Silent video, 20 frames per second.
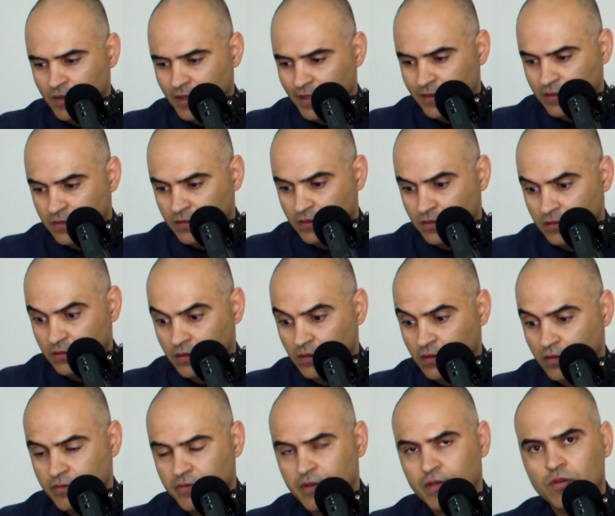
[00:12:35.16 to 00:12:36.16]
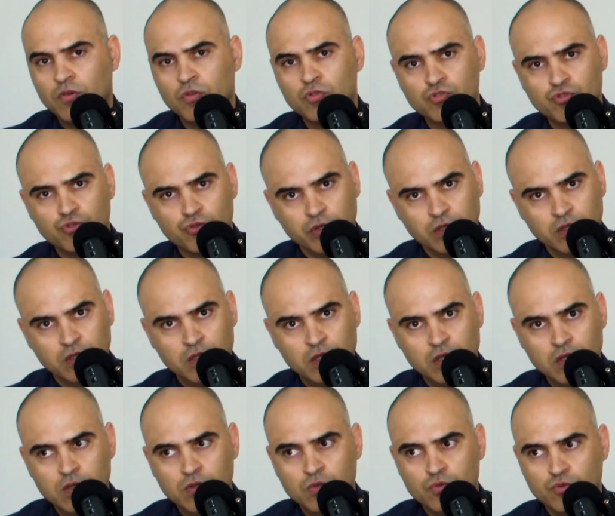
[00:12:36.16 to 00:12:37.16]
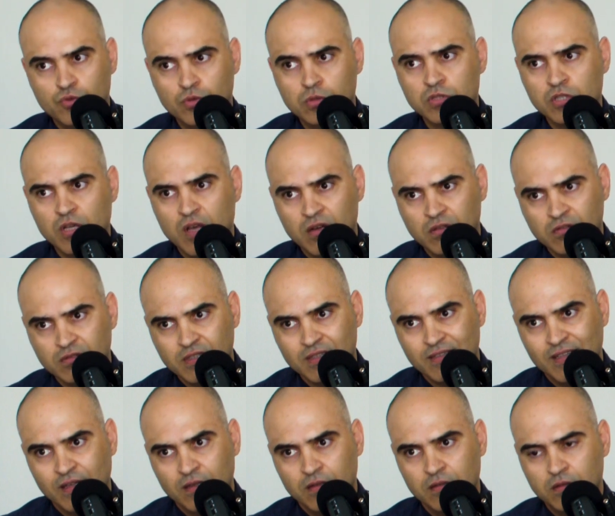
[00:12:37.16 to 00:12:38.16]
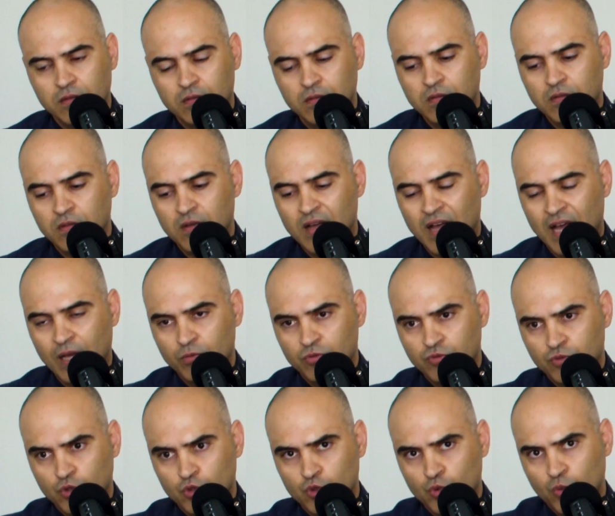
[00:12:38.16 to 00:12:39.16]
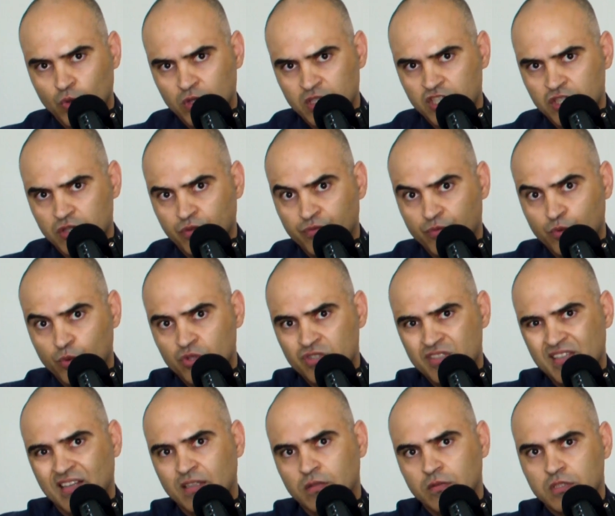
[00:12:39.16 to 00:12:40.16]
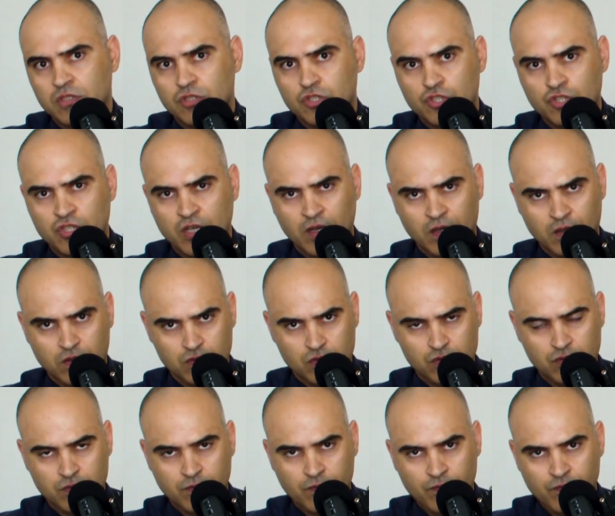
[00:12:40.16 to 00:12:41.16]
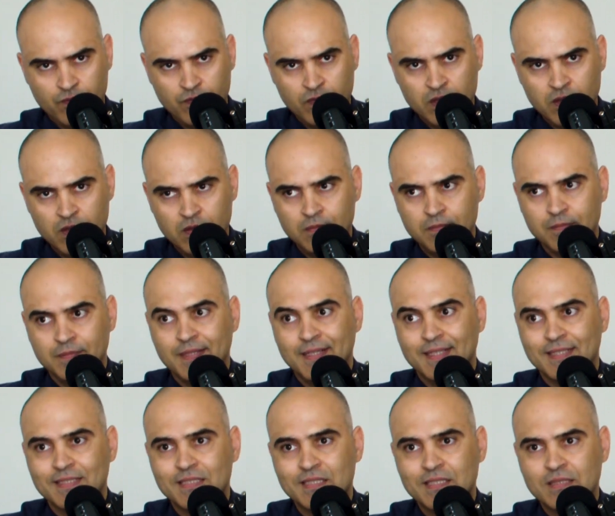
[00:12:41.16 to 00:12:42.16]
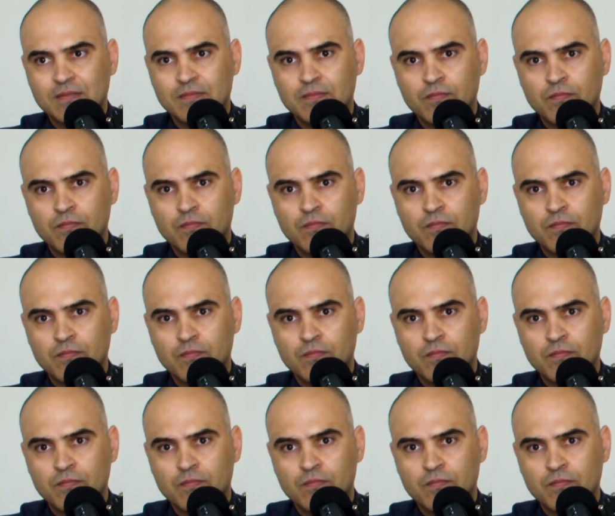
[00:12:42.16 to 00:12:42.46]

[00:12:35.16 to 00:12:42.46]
And uh, on the contrary, not only that I would not want to force anyone to change, but